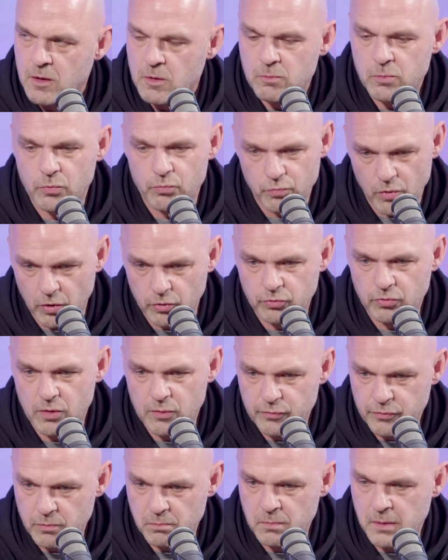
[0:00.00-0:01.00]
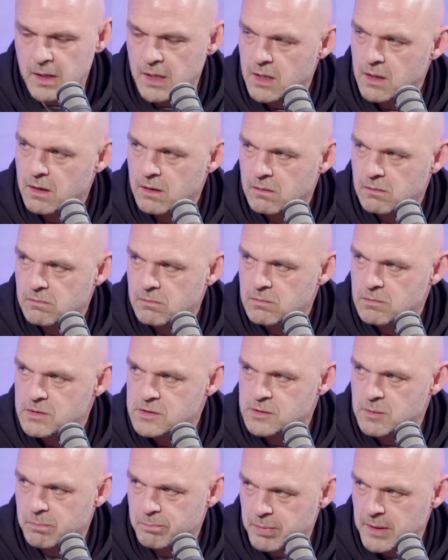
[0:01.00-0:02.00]
But Rodri, for me, is
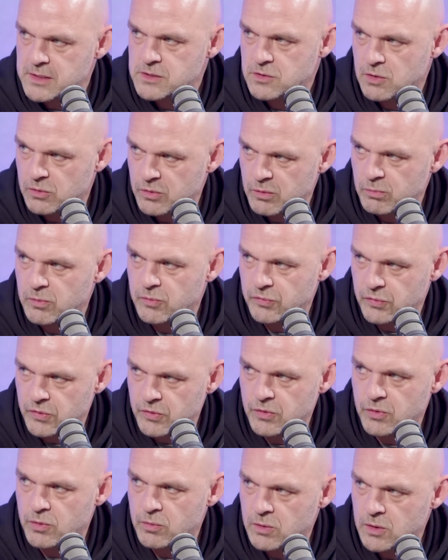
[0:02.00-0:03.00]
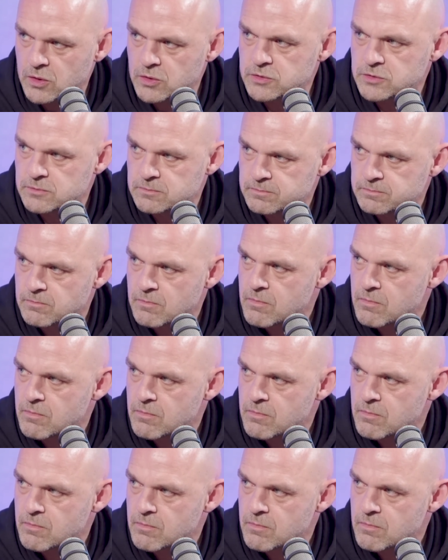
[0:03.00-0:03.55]
the best holding midfielder in the world. Oh, yep.